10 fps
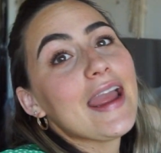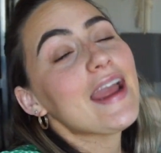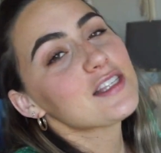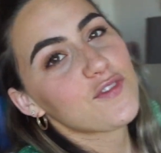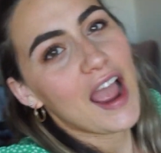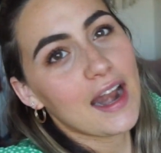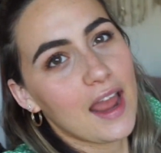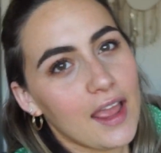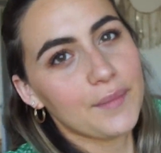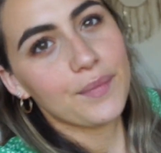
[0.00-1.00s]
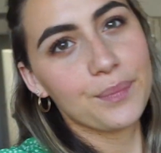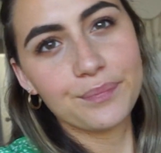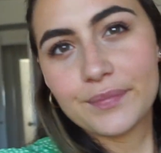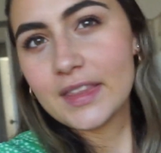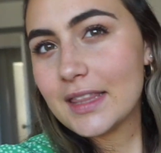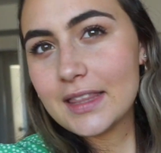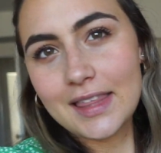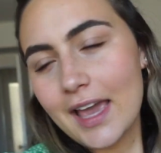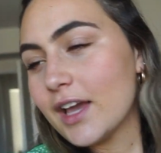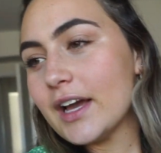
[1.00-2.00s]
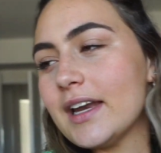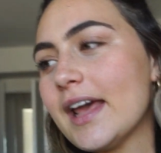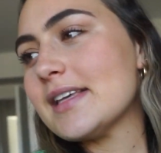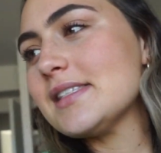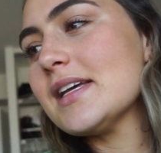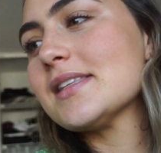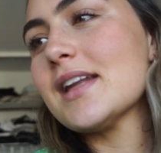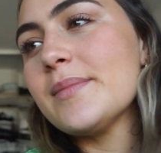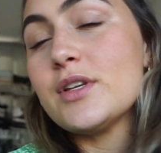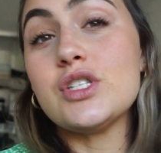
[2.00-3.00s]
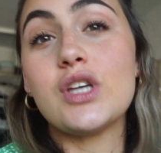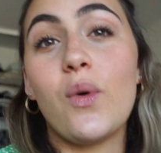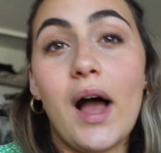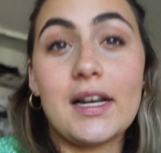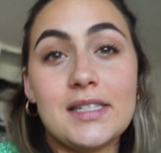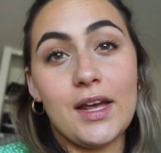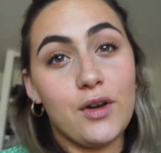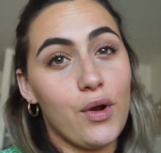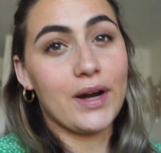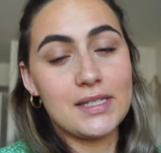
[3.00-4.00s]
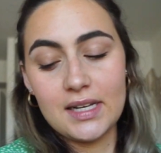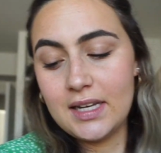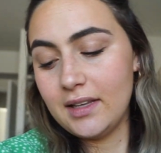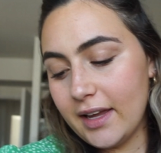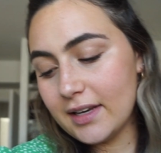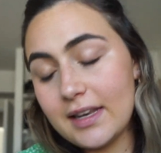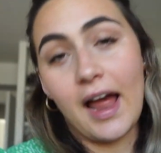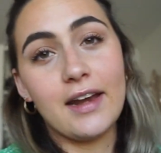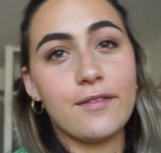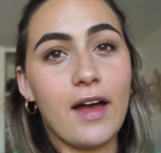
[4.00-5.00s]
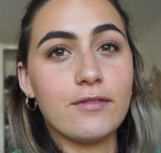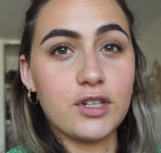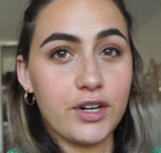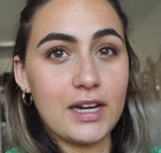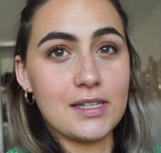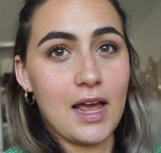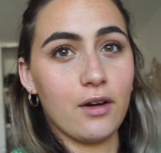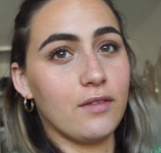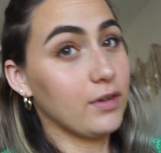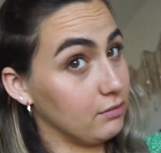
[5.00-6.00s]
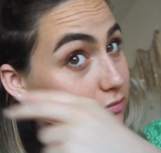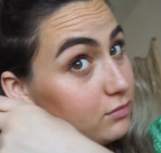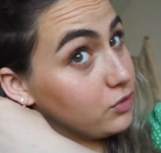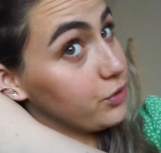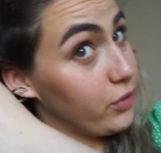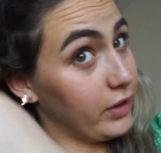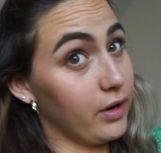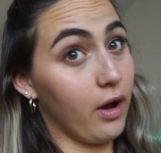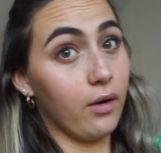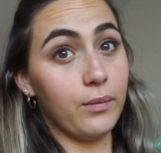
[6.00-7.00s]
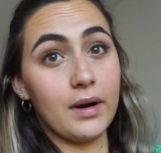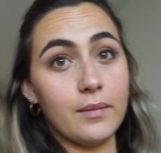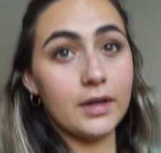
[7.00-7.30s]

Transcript: It's Friday. Thank goodness. It's gonna be so hot today in New York City, like 95 degrees. I don't even truly know what I'm